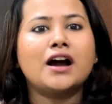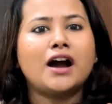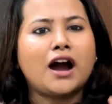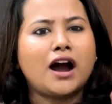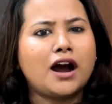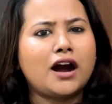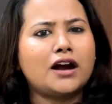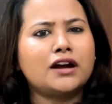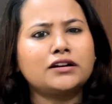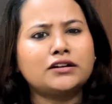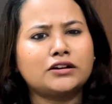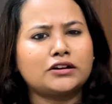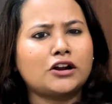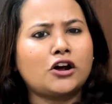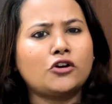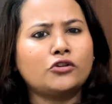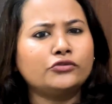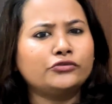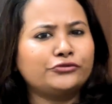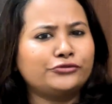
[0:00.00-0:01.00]
hard
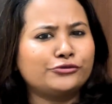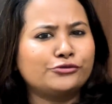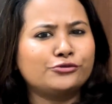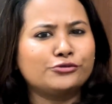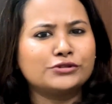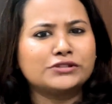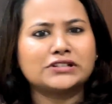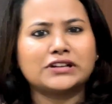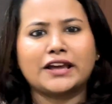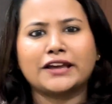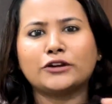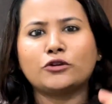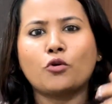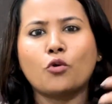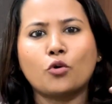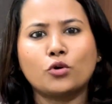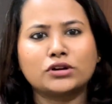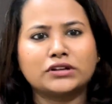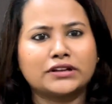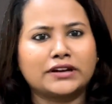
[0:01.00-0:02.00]
round foods like
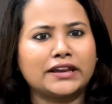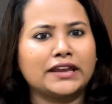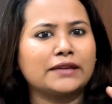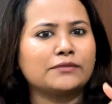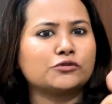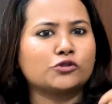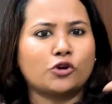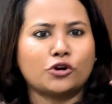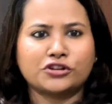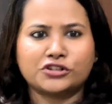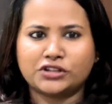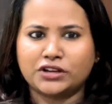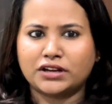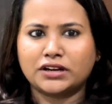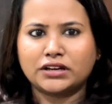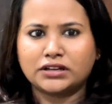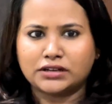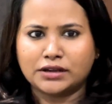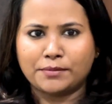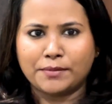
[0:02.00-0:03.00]
whole grapes or
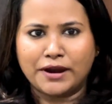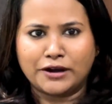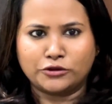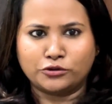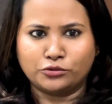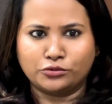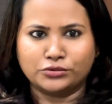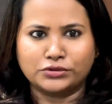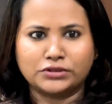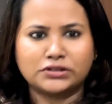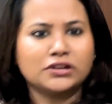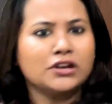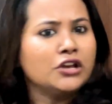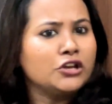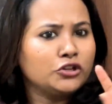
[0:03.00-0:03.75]
cherry tomatoes.